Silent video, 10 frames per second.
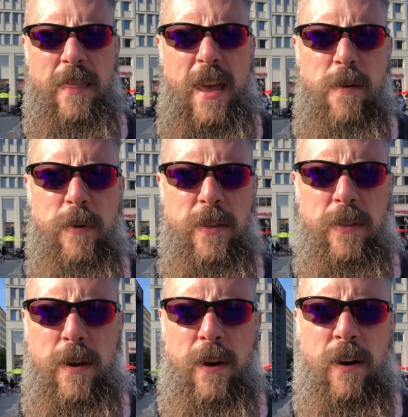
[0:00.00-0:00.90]
That
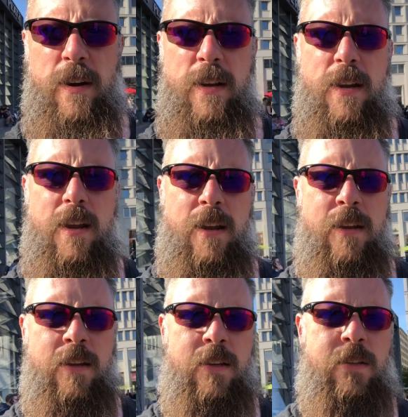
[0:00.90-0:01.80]
right there
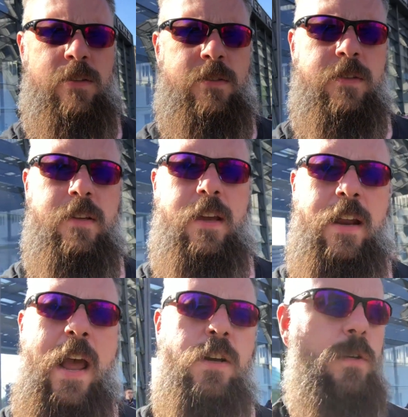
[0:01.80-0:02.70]
is
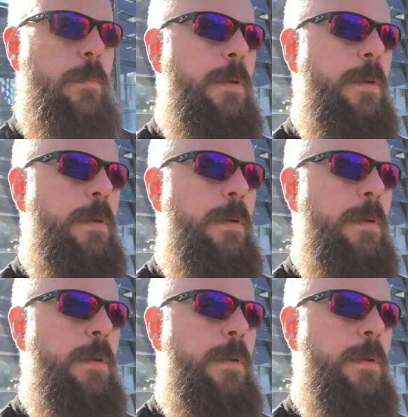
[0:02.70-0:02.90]
an actual